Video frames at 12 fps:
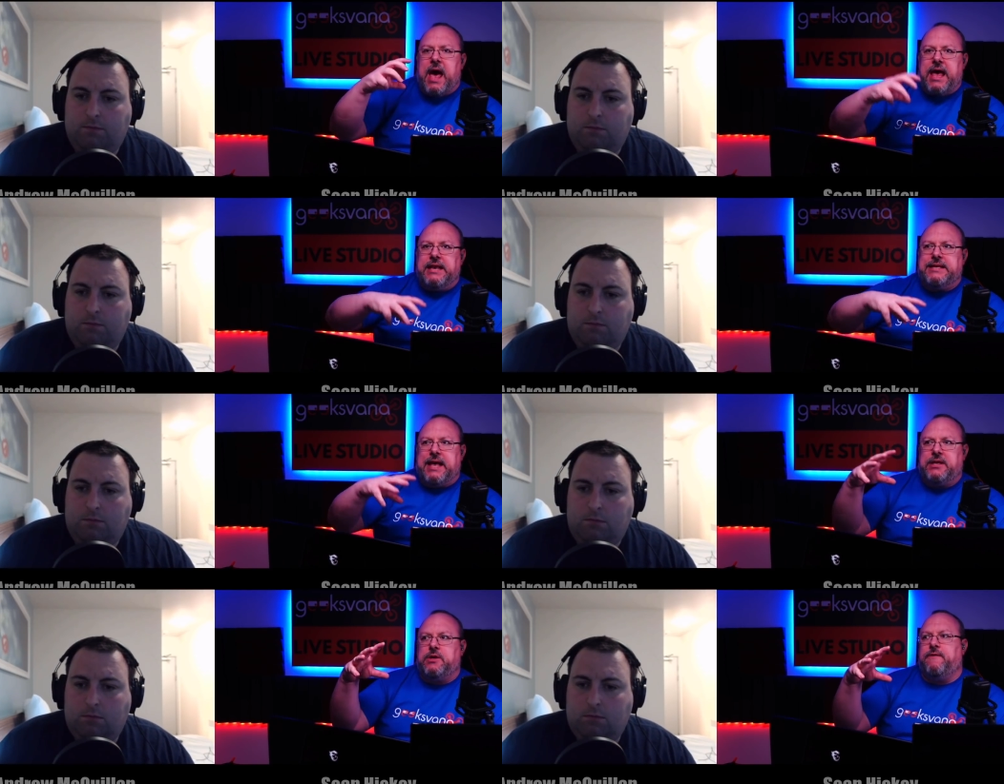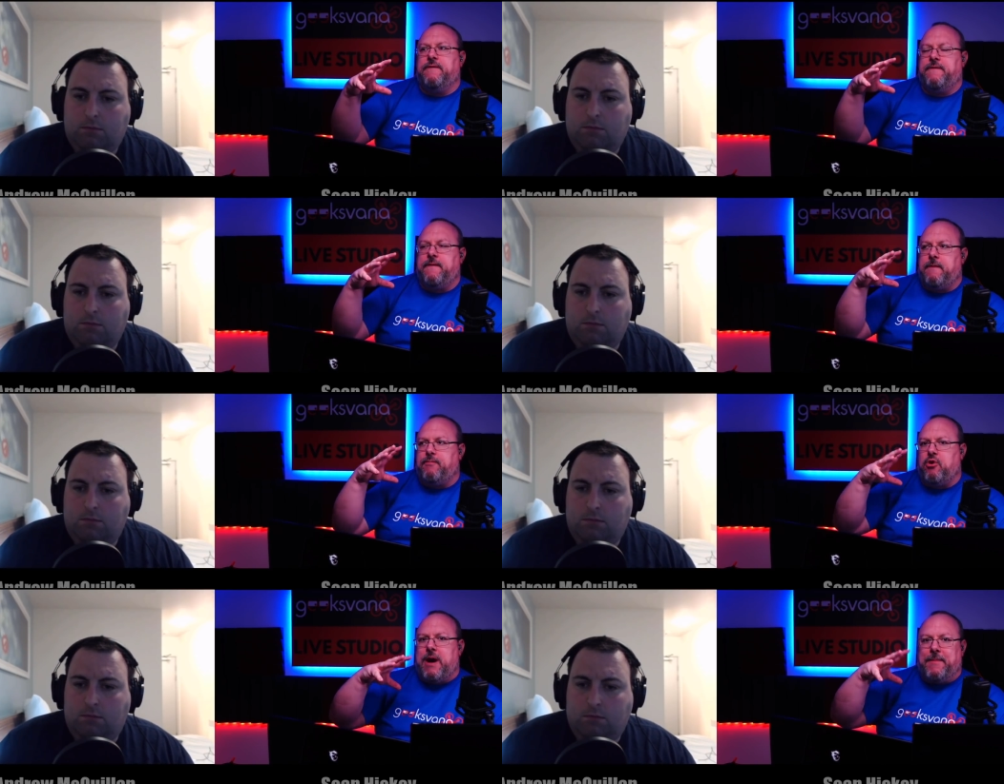Speaker 1: a set of
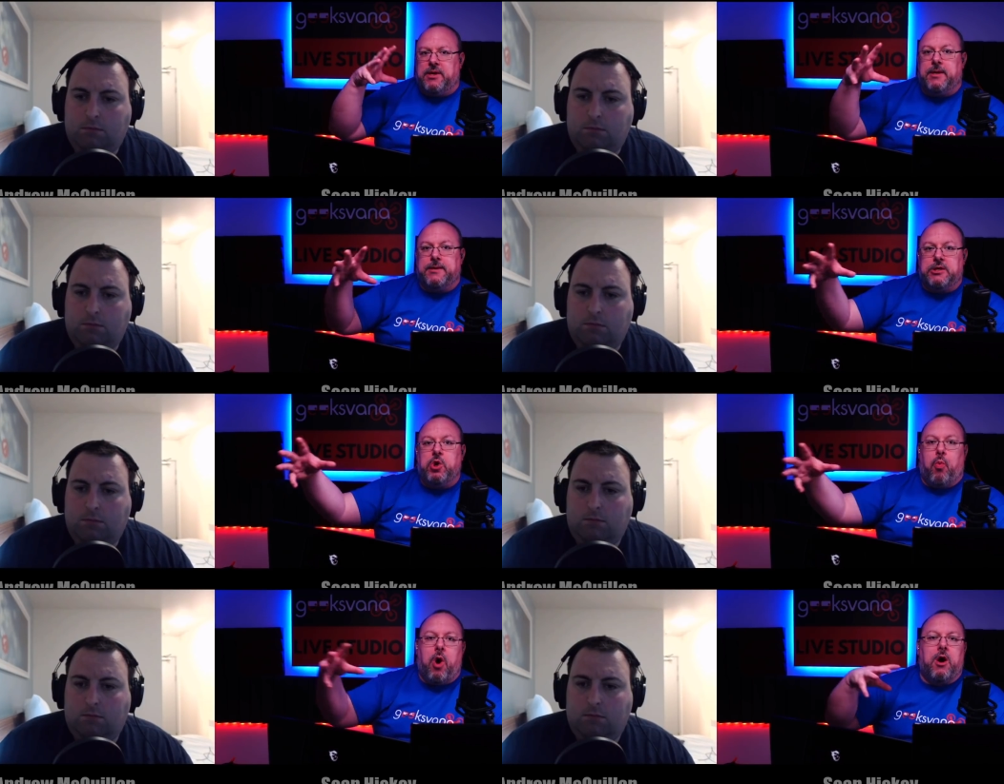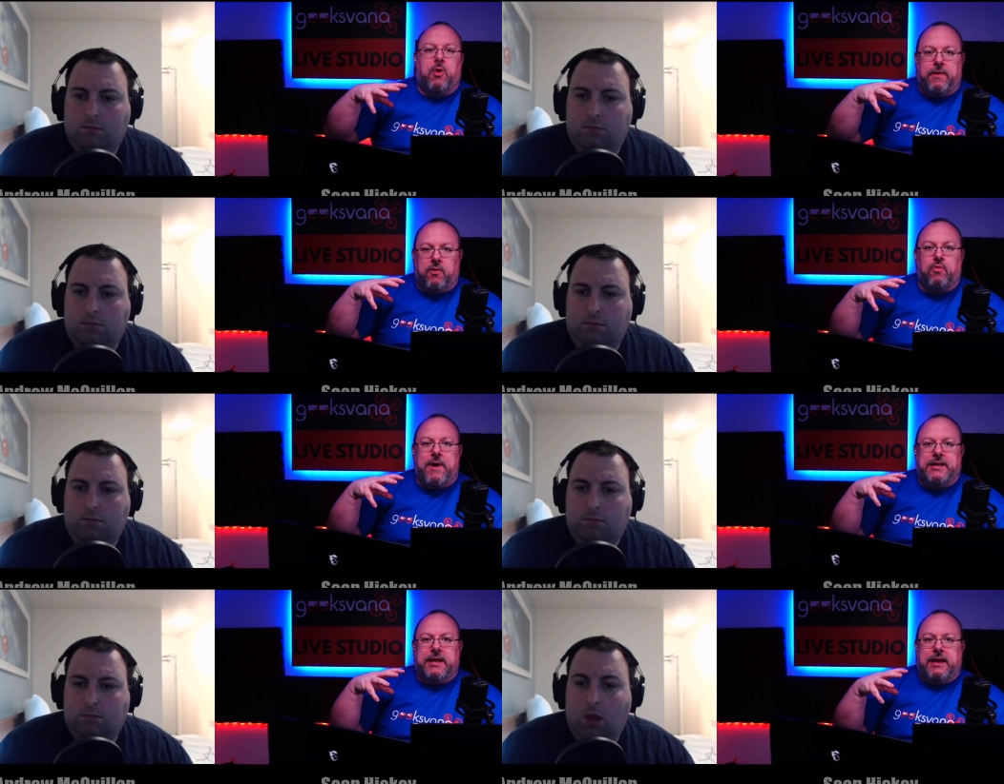parameters to work with
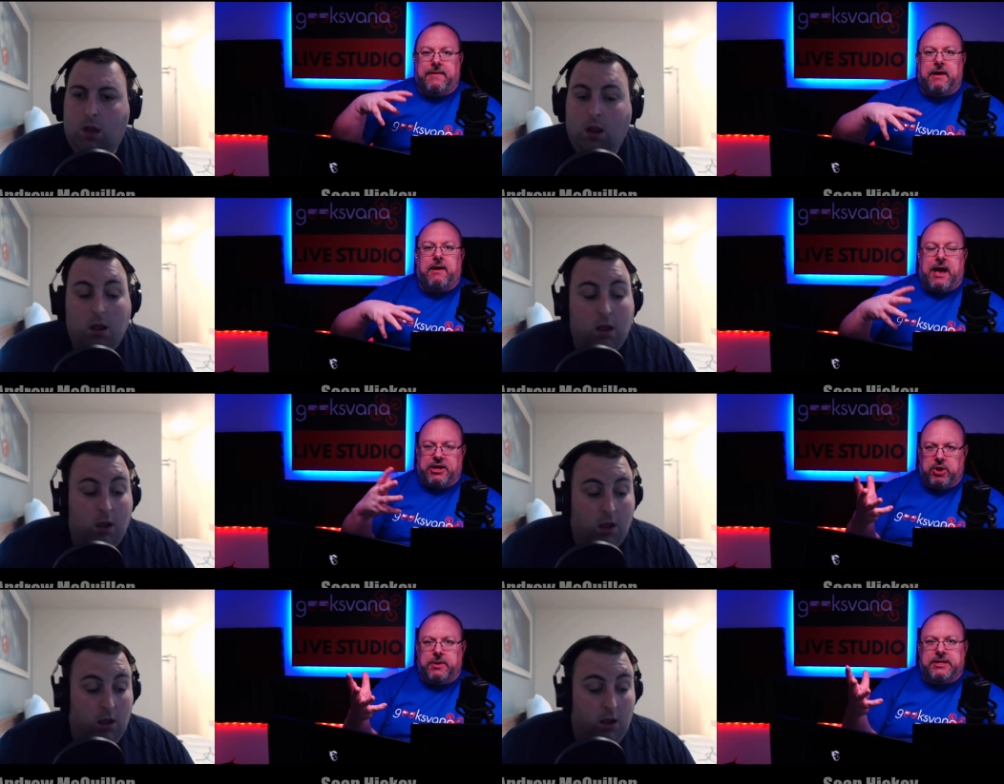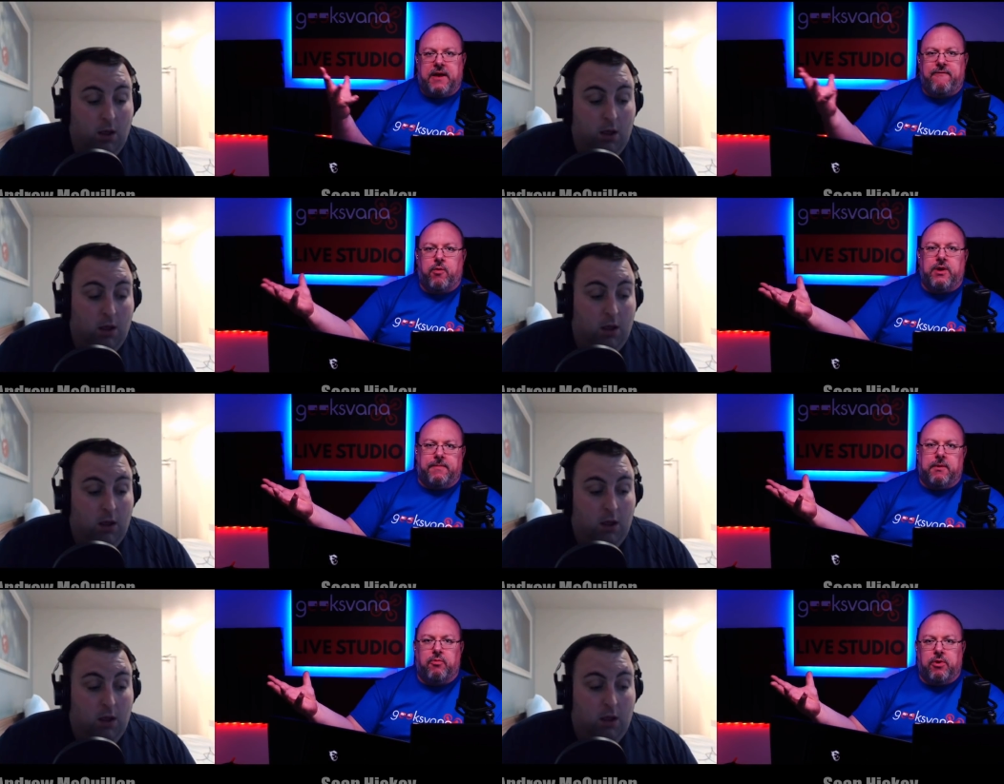already that, as you say, have already
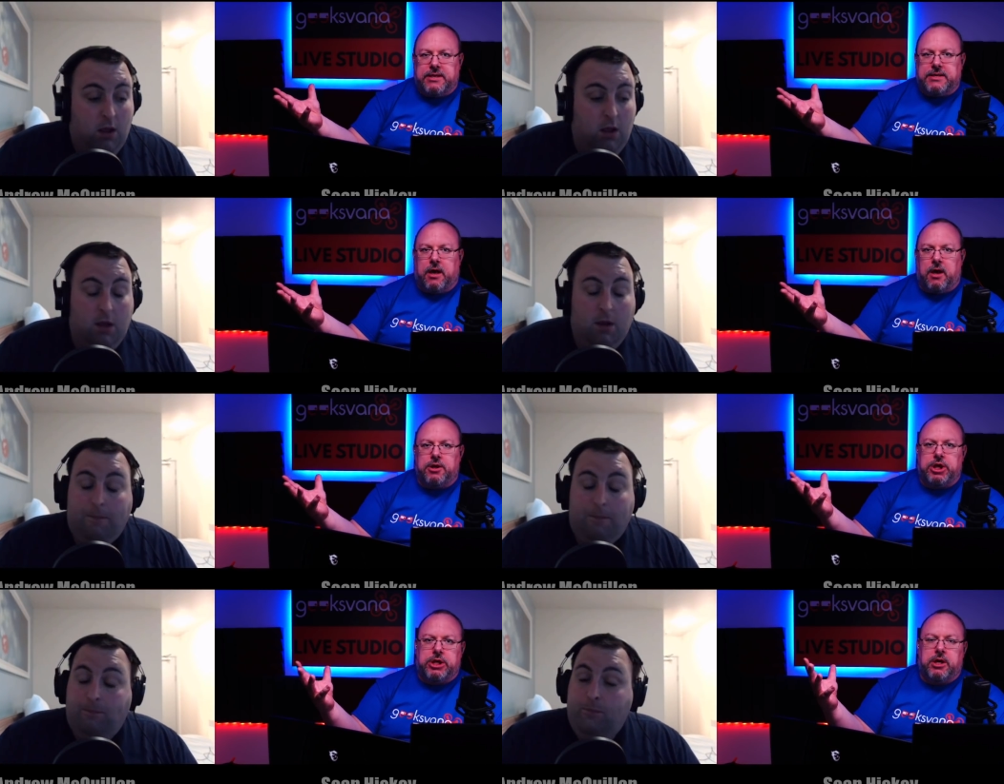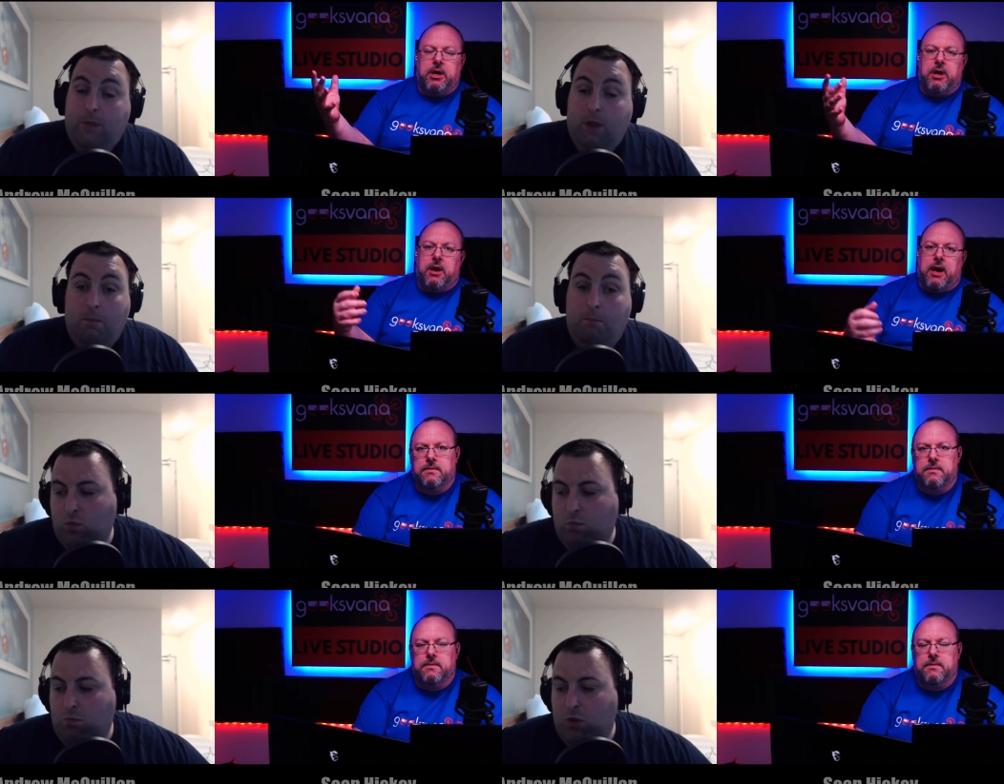been researched.
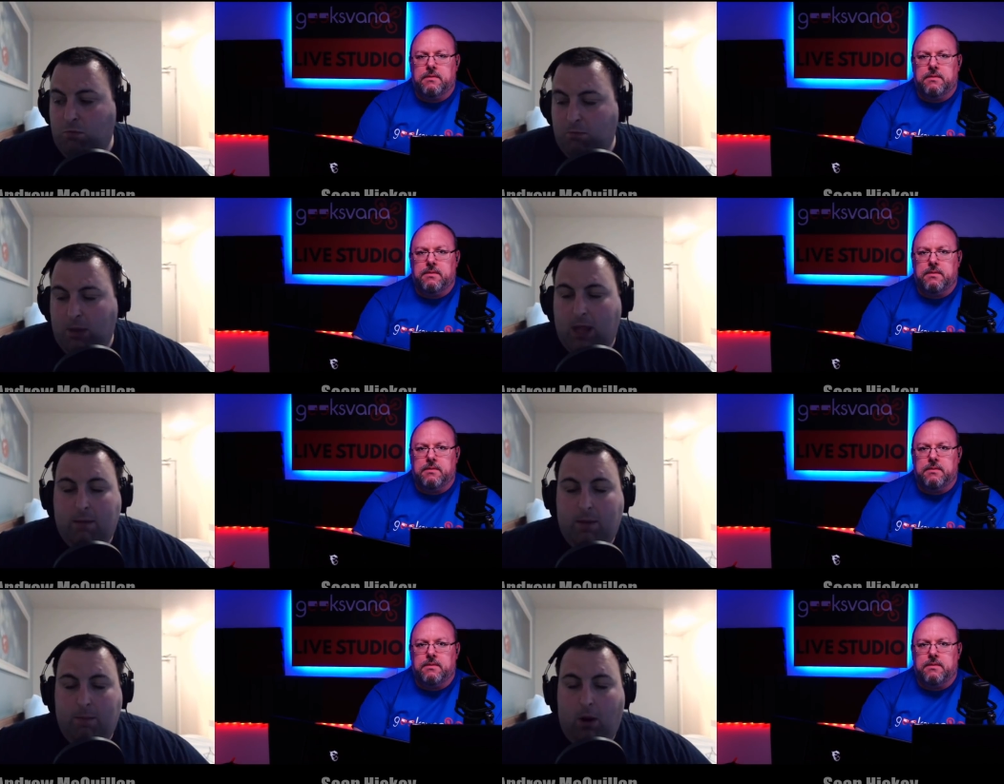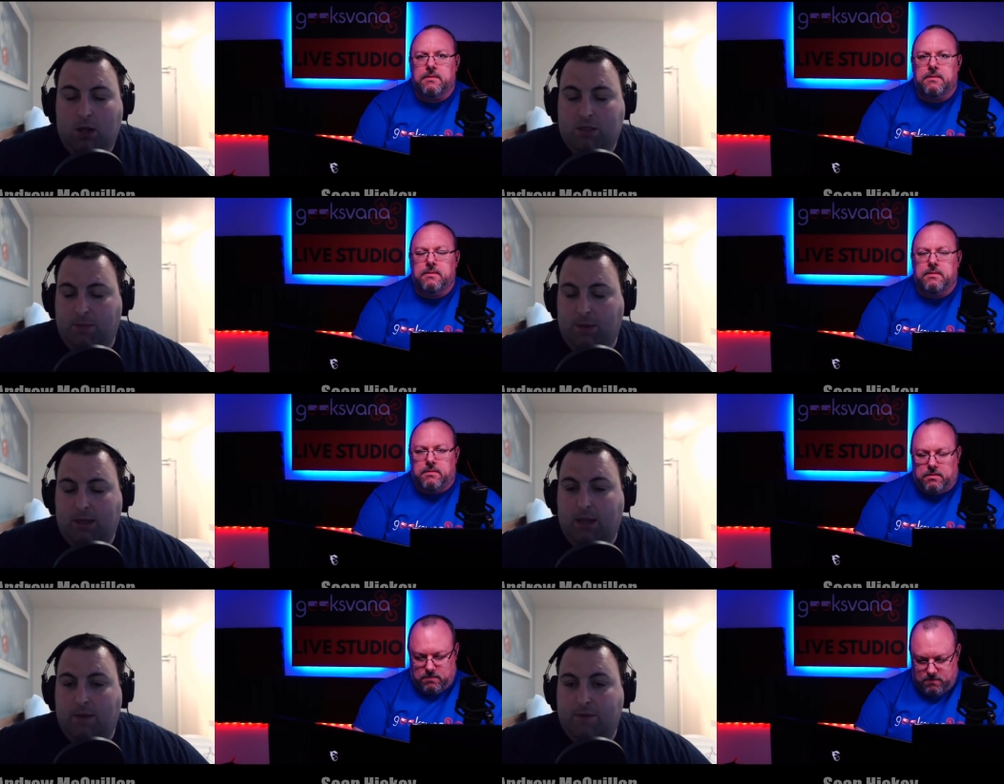
Speaker 2: There may be
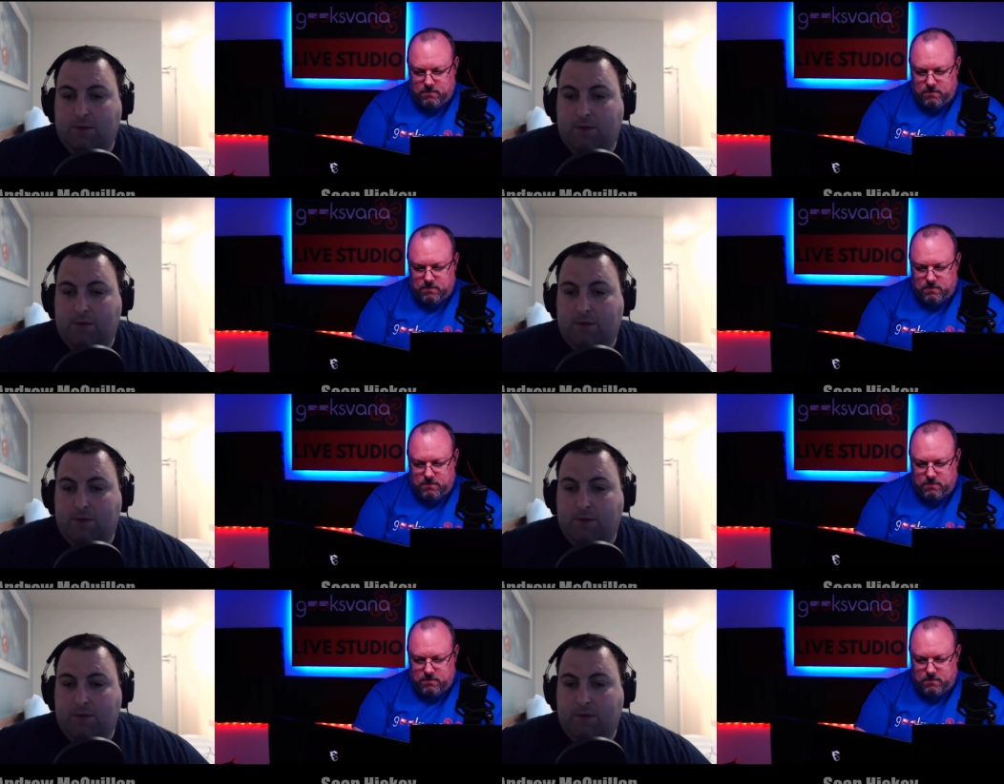possibility of